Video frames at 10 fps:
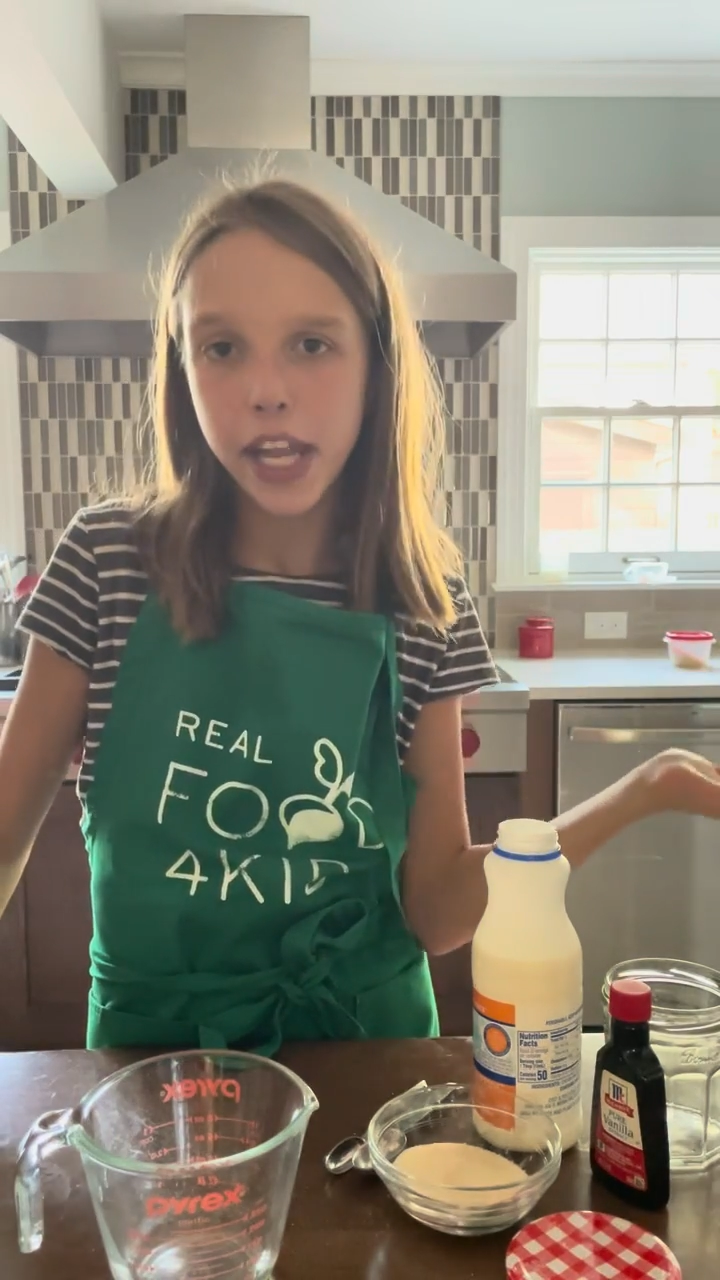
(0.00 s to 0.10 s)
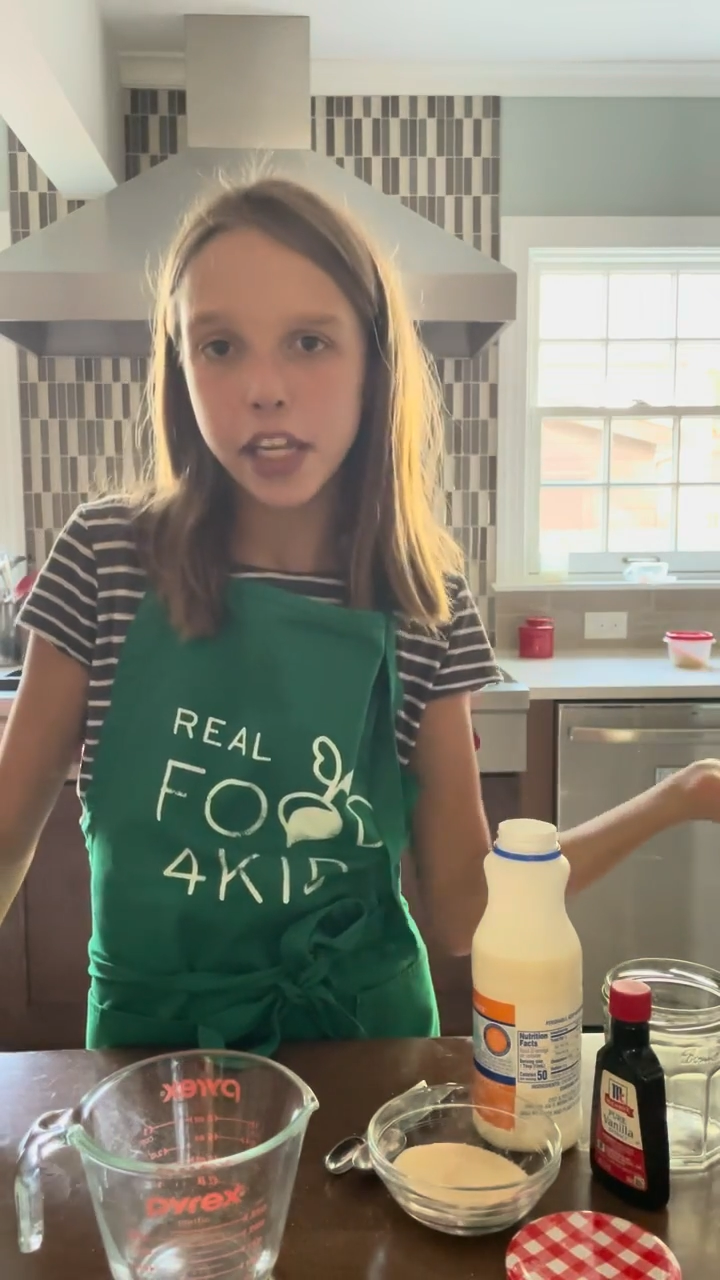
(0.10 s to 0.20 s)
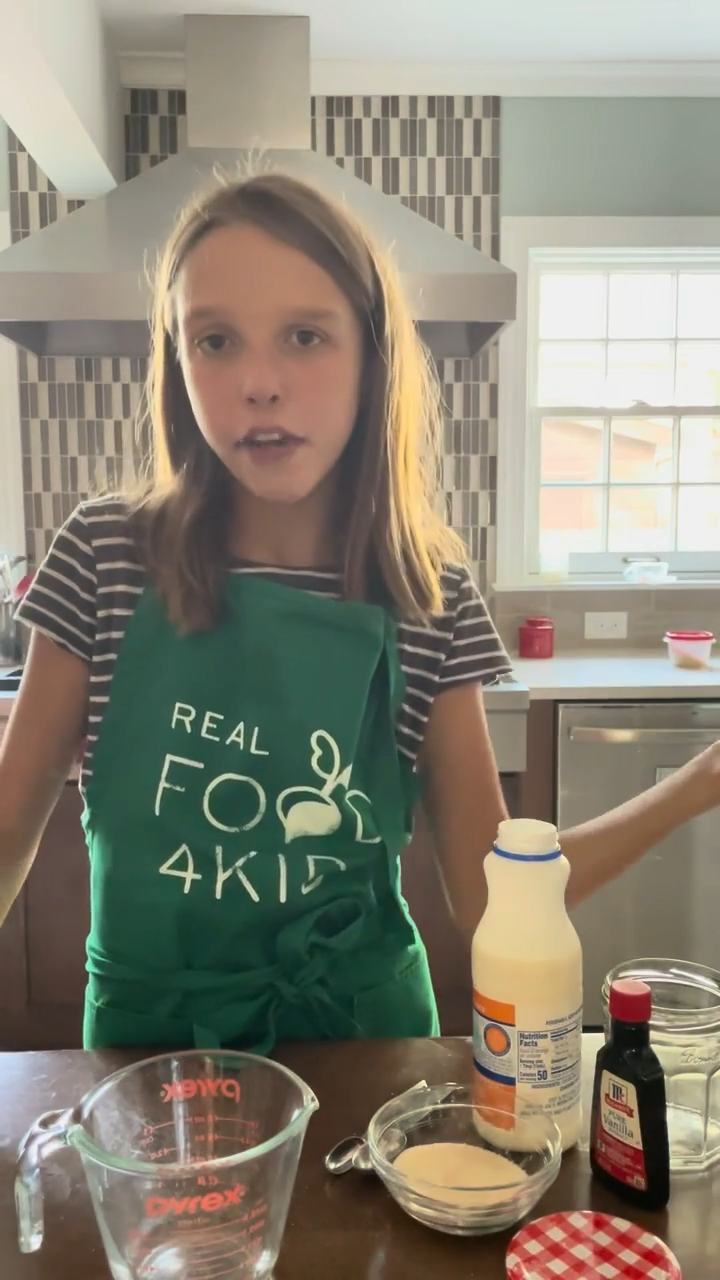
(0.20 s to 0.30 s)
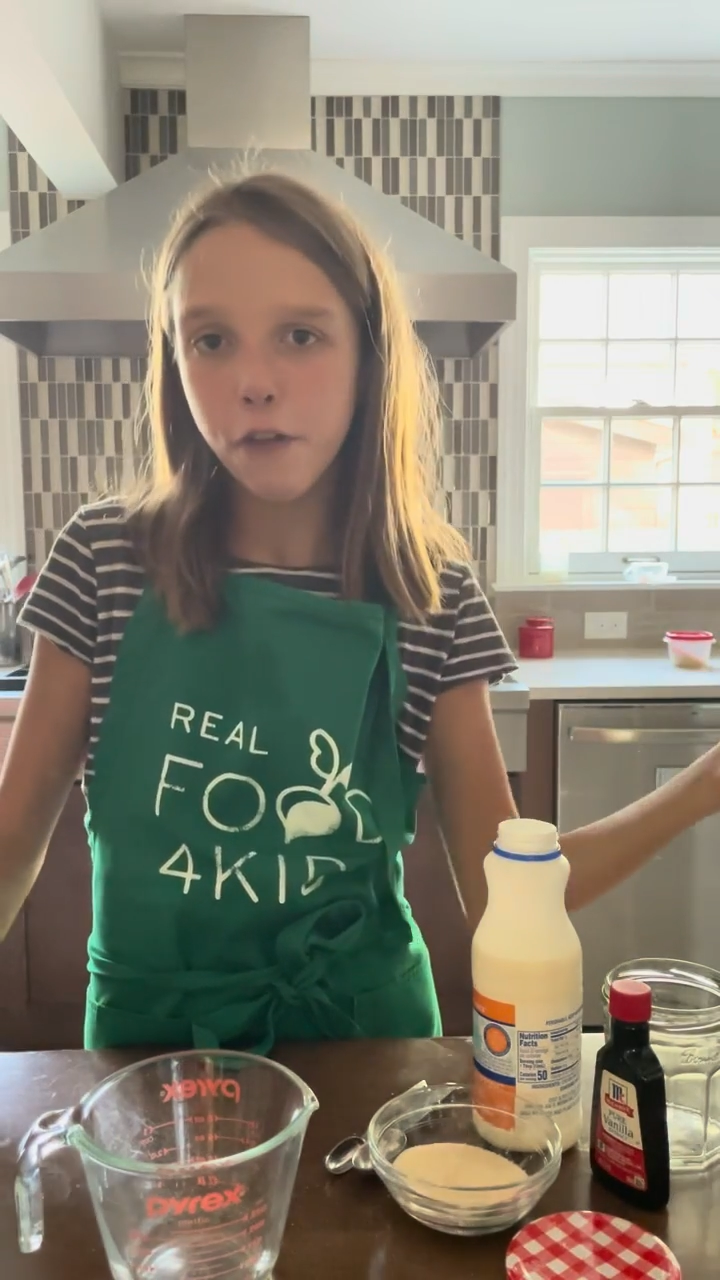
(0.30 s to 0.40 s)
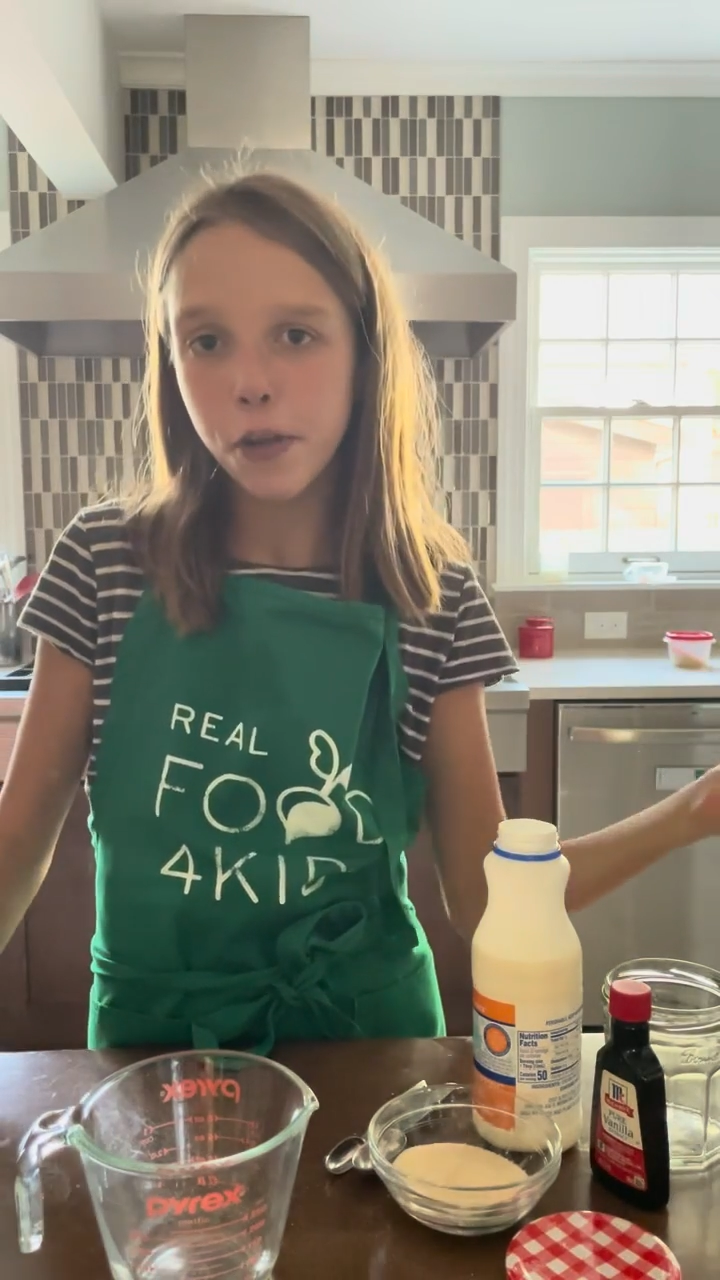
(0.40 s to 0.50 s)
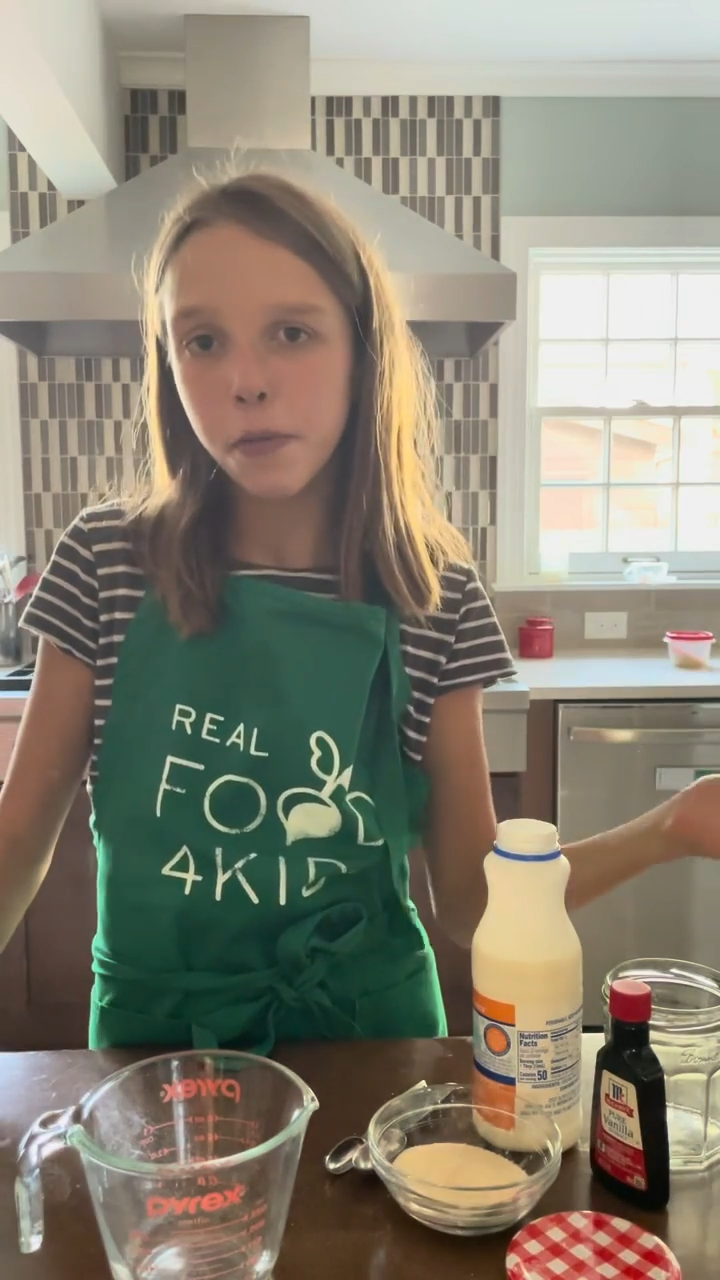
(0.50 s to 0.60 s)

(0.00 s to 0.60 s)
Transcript: different